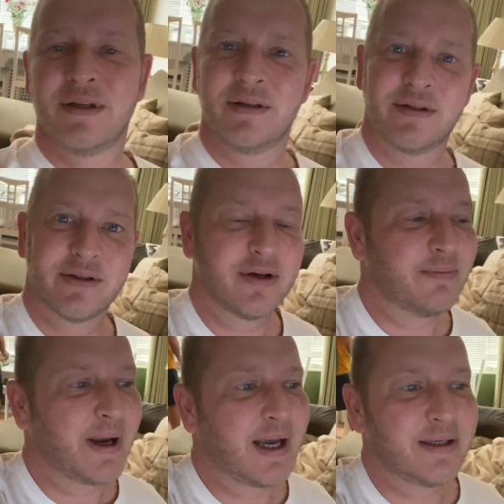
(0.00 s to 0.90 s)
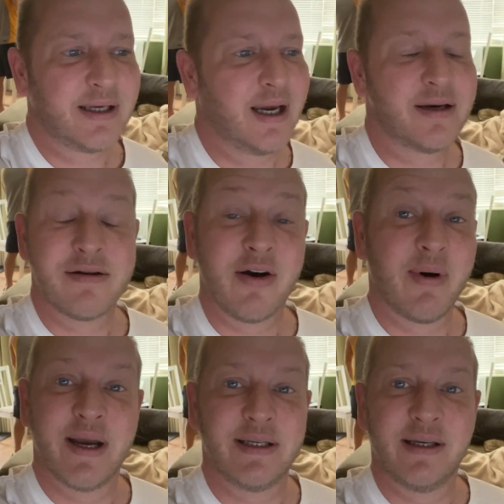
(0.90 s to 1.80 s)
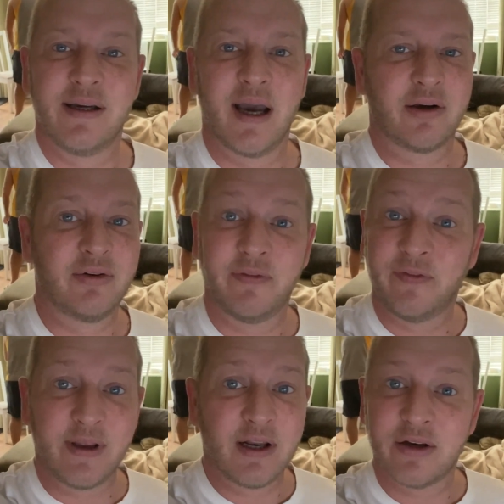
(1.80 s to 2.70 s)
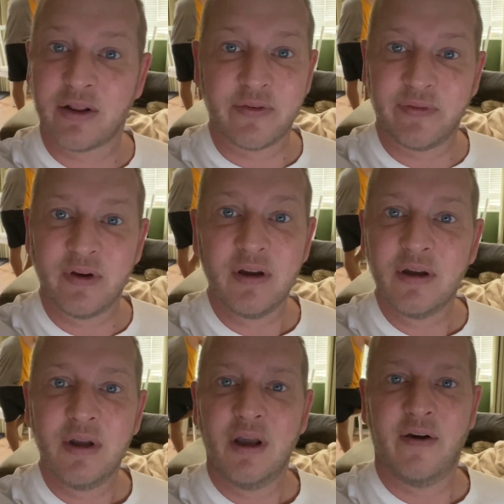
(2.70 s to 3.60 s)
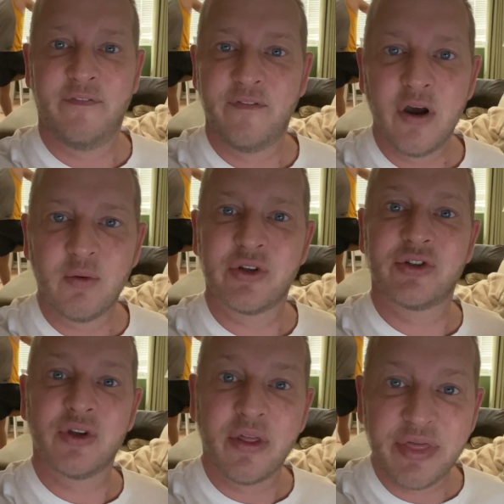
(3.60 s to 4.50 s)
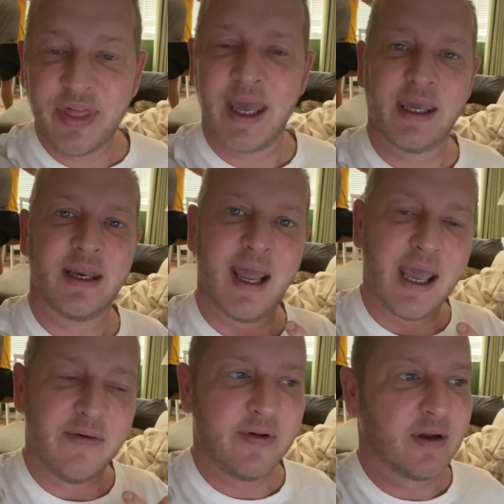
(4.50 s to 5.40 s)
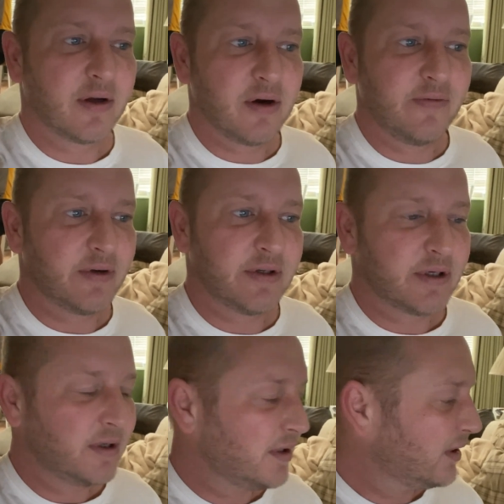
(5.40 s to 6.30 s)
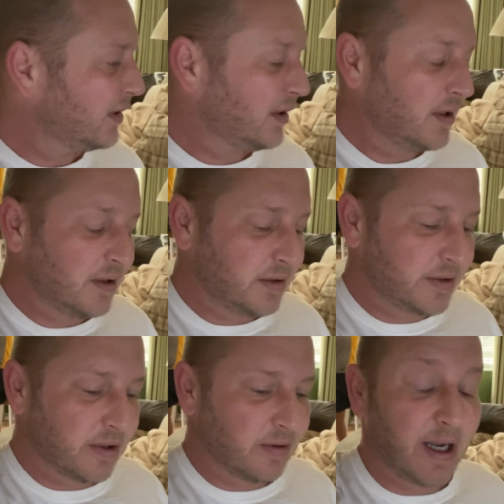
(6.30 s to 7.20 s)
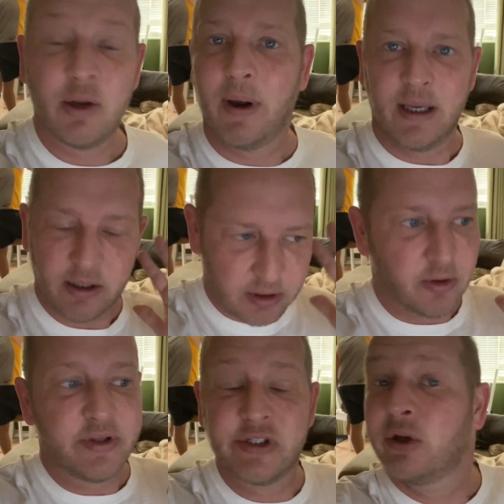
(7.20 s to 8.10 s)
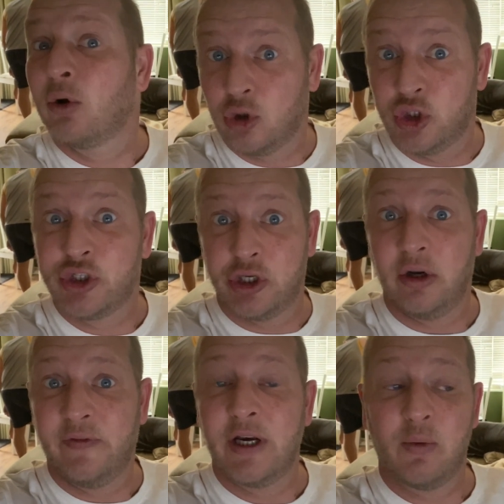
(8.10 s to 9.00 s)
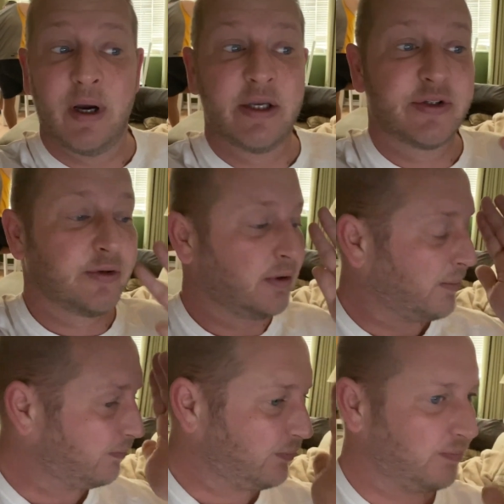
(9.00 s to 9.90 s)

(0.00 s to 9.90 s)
So bad, I had no idea. I couldn't feel it, and the fur was so thick and heavy and covered. So anyway, look, this is all good stuff anyway. So I'm